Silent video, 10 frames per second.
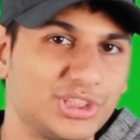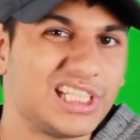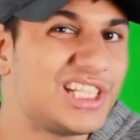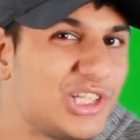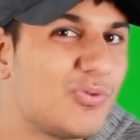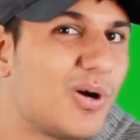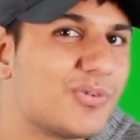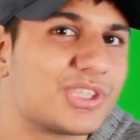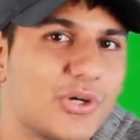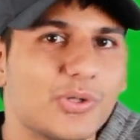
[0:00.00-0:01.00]
she knew what
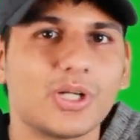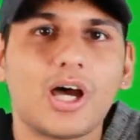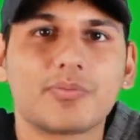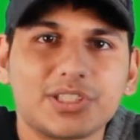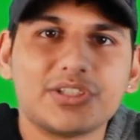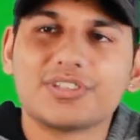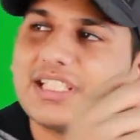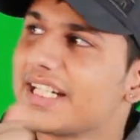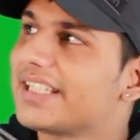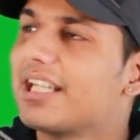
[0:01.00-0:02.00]
was going on when she was
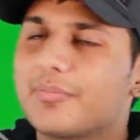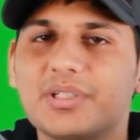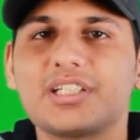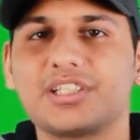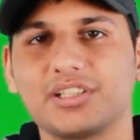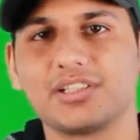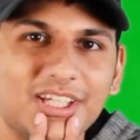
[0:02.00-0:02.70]
taking that picture.